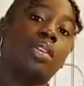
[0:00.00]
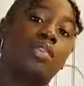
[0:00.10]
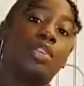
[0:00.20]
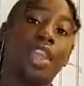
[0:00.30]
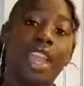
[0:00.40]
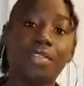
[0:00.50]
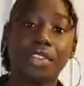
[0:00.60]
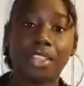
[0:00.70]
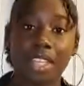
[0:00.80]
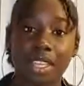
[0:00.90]
for
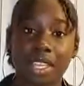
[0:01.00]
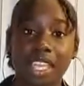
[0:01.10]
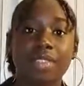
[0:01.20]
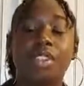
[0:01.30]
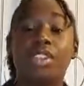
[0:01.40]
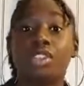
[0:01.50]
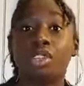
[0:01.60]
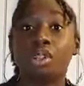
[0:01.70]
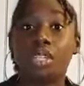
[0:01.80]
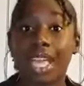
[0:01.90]
everything. Even
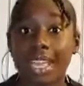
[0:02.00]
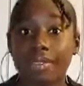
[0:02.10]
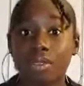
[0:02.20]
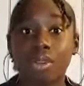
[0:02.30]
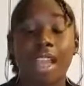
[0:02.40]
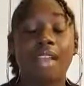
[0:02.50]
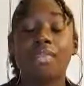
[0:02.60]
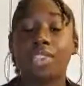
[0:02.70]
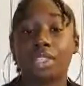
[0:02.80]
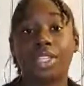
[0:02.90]
adult life, you
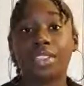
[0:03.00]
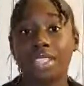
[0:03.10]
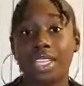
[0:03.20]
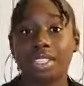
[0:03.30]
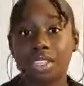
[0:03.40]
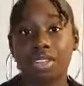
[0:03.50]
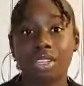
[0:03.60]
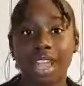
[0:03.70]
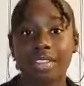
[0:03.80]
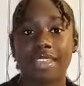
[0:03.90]
have certain things in your
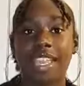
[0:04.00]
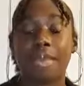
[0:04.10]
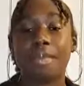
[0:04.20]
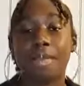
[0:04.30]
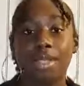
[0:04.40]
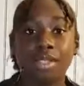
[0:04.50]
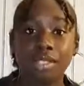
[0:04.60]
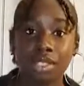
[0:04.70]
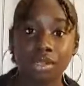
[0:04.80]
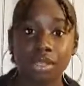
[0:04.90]
life and it
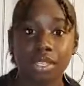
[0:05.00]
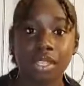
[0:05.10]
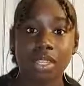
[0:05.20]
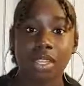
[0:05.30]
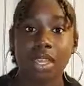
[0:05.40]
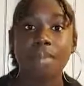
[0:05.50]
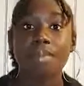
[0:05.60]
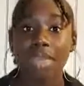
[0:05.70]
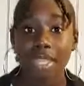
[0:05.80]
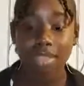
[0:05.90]
builds you.
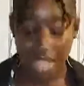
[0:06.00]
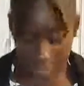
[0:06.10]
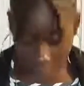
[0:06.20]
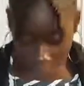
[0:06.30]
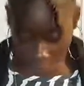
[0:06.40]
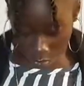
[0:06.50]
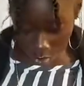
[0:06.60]
Be thankful for